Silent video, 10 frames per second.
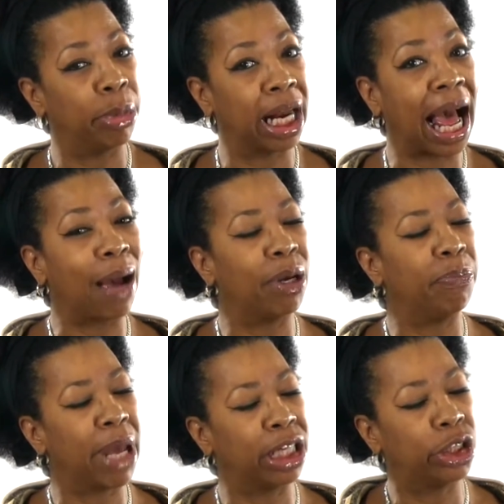but I would
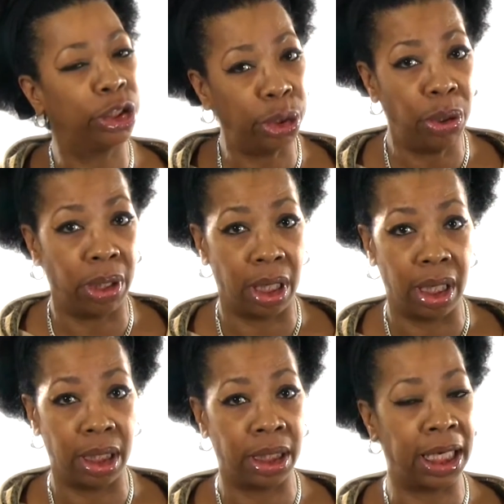make sure
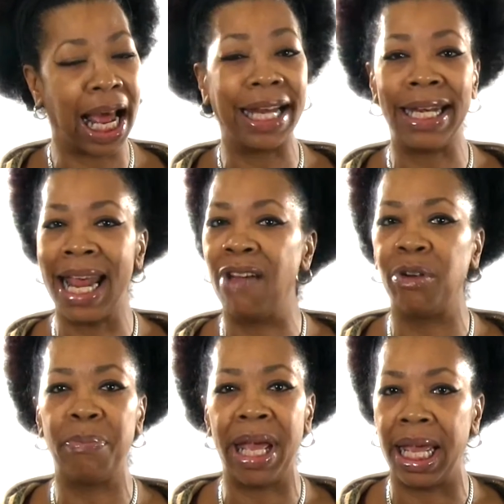that I
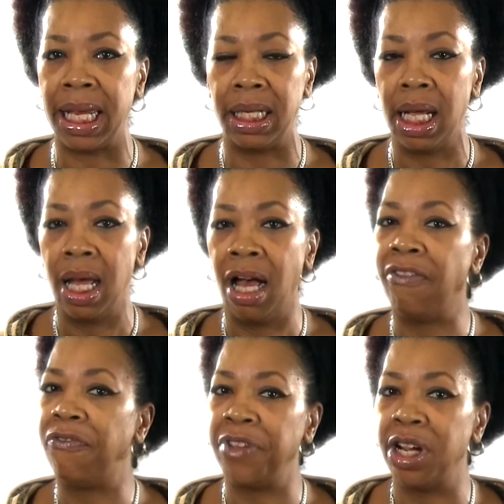never made
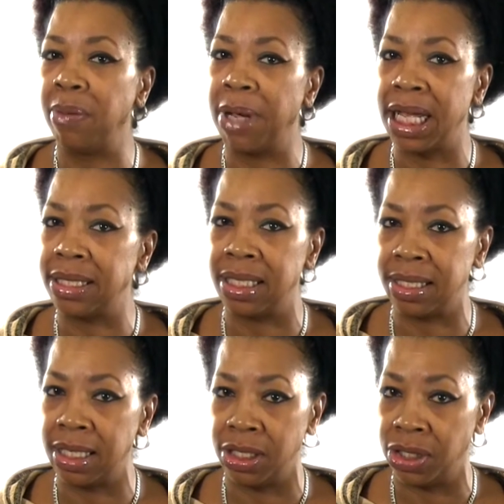a fear-based
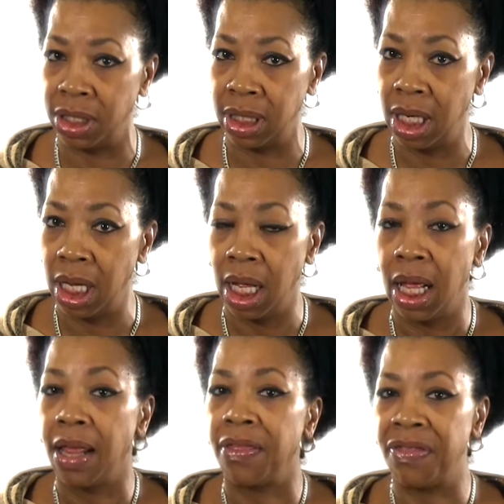decision.
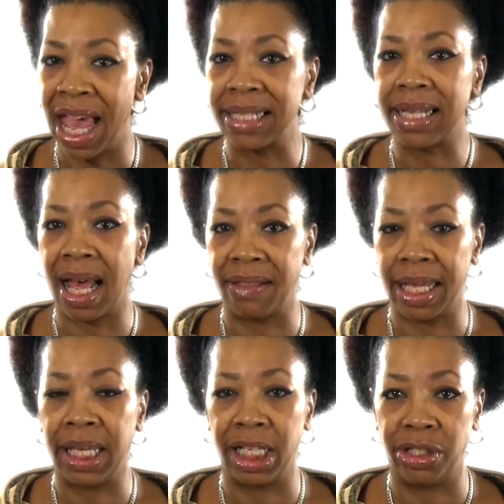That's how
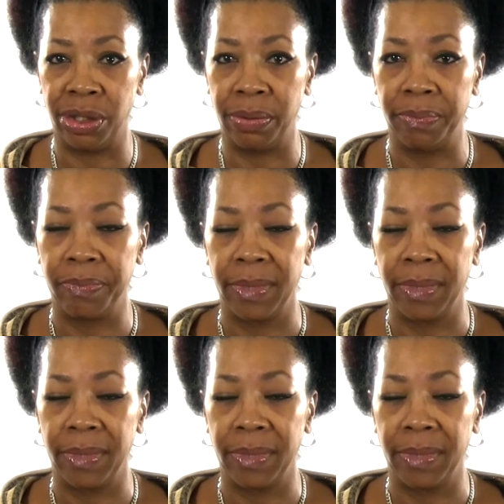they get you.